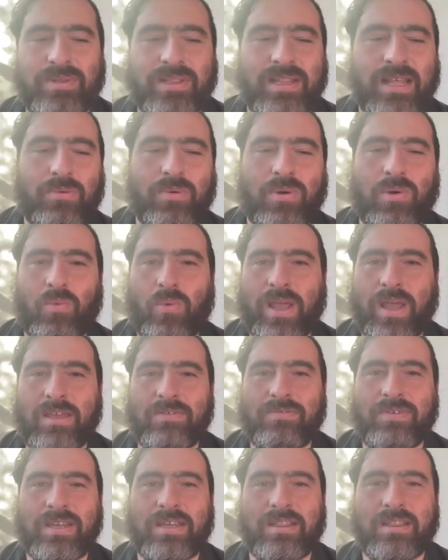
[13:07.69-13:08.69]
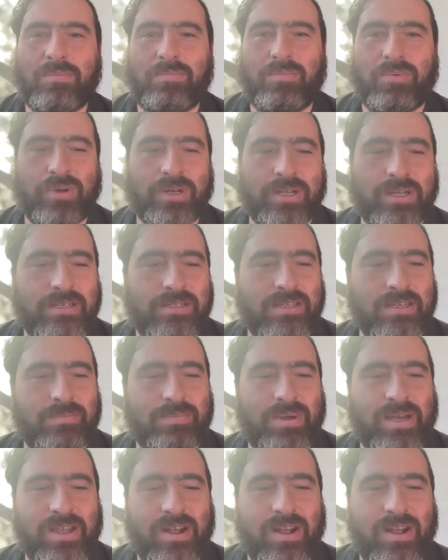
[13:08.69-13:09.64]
when they were waving in the breeze in my